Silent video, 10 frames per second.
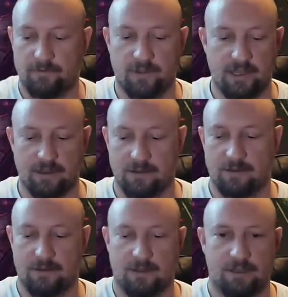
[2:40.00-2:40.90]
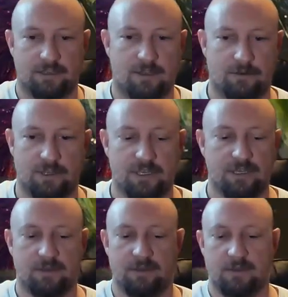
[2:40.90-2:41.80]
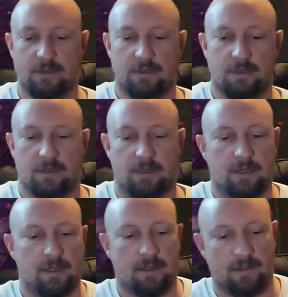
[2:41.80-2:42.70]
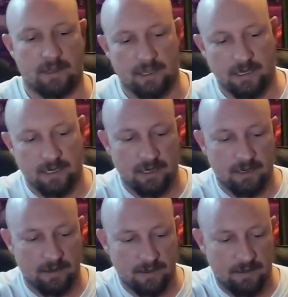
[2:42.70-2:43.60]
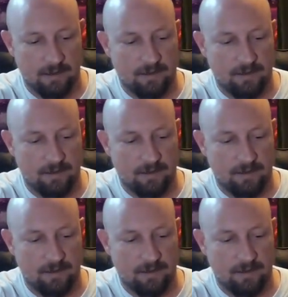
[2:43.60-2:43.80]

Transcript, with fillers: Little flick. All good. Anything in here?